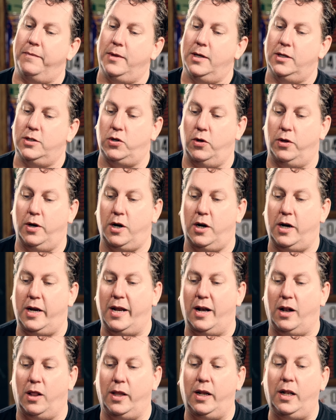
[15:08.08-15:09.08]
So they're going to get
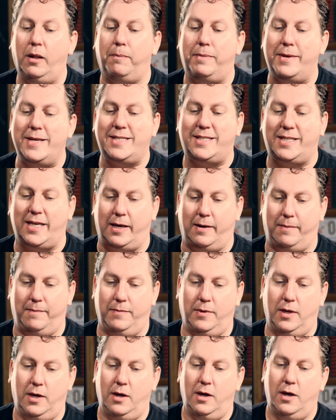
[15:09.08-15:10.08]
a little busy.
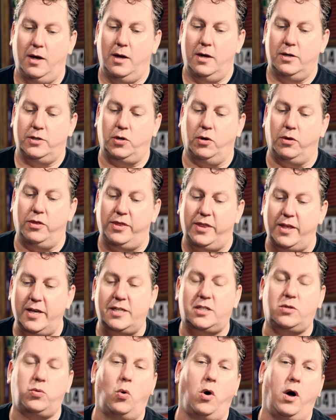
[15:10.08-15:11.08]
So
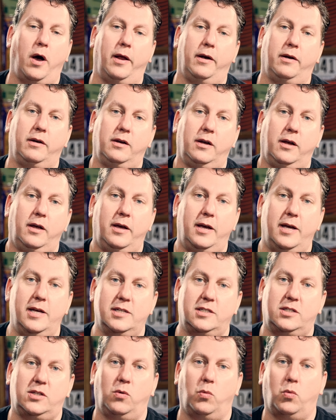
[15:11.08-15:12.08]
this one is
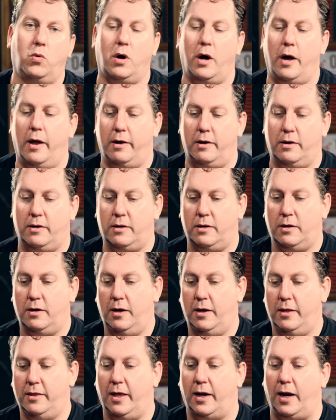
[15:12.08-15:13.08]
the one
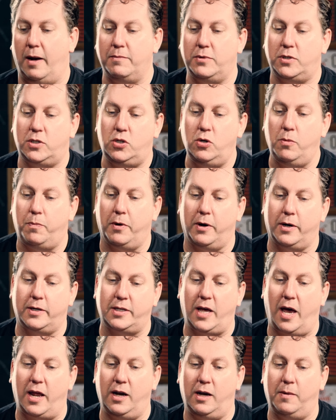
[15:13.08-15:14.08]
that I'm super
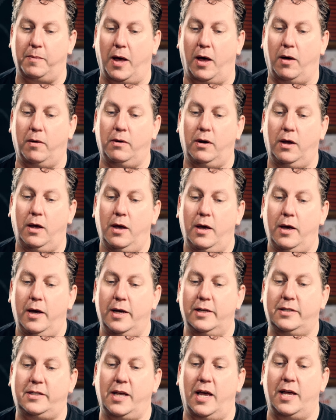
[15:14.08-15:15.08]
excited about.
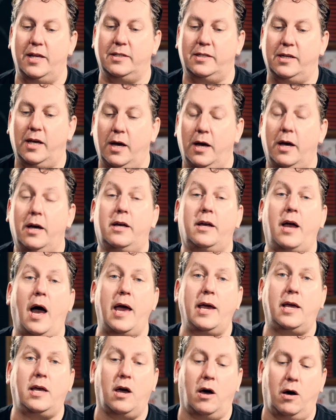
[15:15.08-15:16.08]
It says
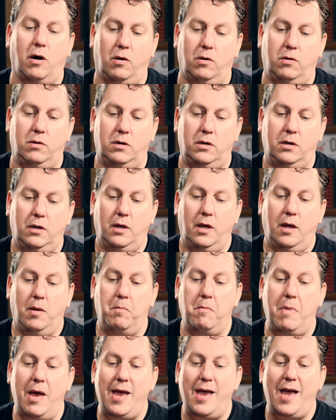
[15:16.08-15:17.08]
Geico
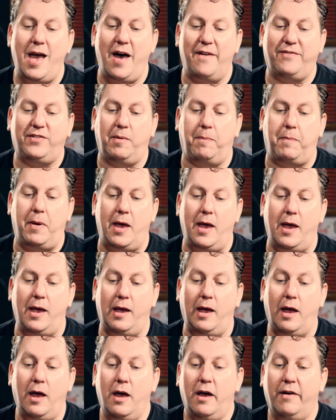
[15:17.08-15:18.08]
may have to pay
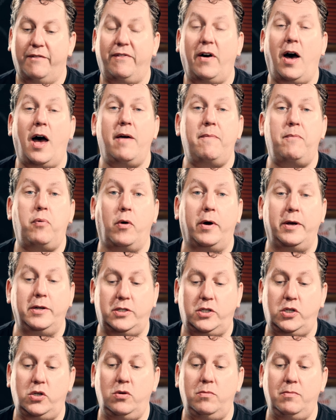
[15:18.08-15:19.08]

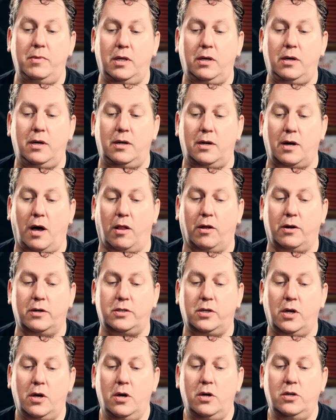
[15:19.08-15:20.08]
5.2 million dollars
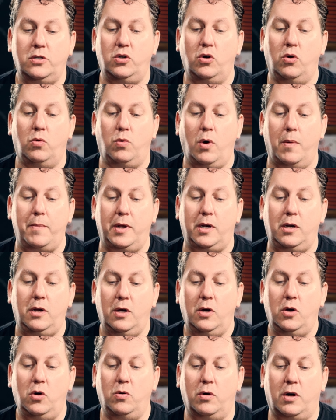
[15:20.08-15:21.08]
to a woman
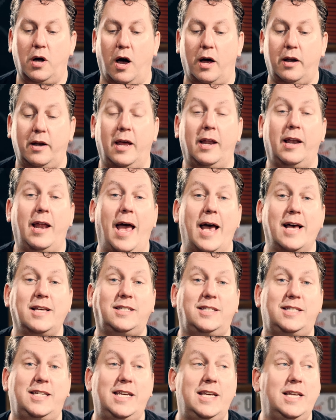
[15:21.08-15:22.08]
who got an
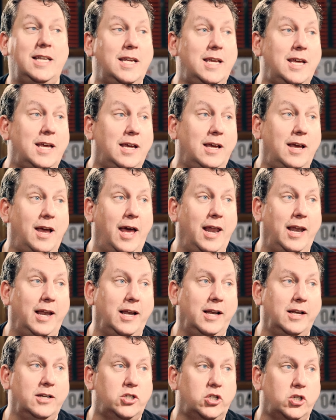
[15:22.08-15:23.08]
STD in an
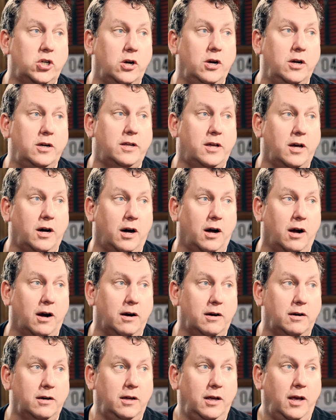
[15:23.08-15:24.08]
insured car.
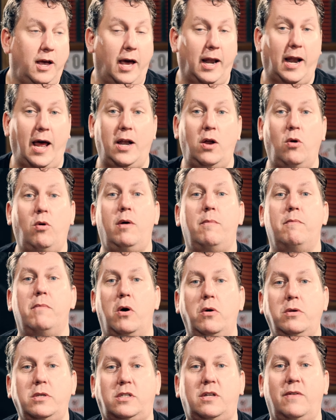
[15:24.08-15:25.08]
And I know what
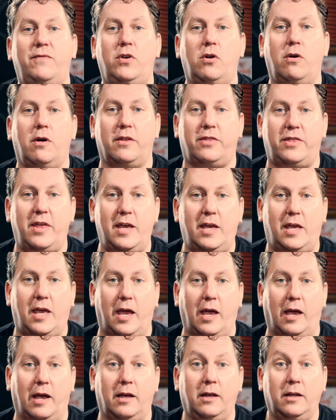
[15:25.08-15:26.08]
most of you are
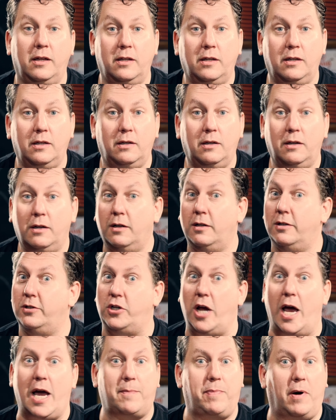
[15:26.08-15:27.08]
thinking,
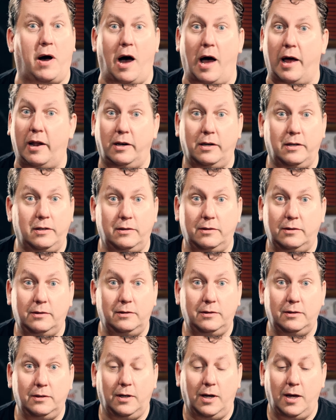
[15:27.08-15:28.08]
jackpot.
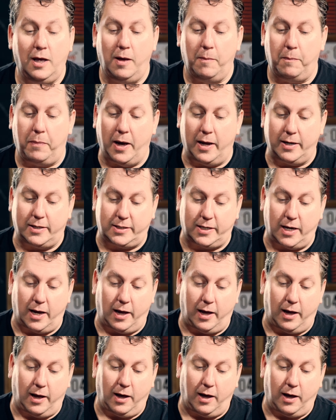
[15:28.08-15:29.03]
But uh,